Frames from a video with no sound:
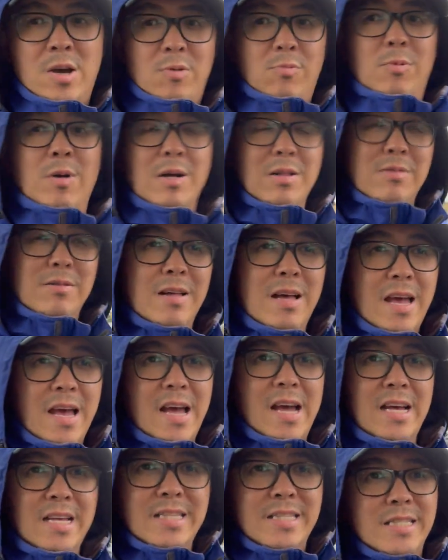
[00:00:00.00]
Well,
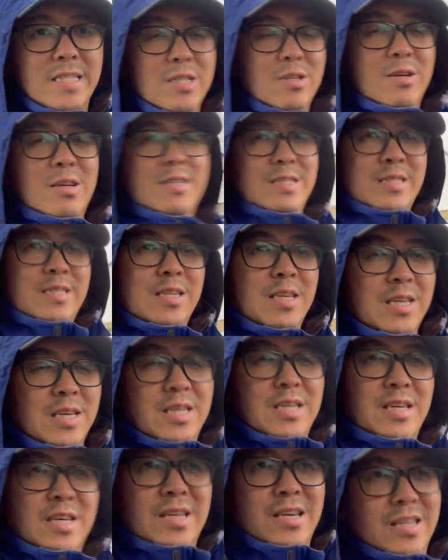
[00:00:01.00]
as you can
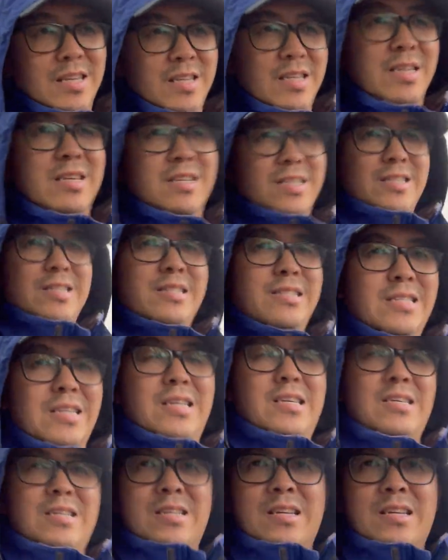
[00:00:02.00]
see, it is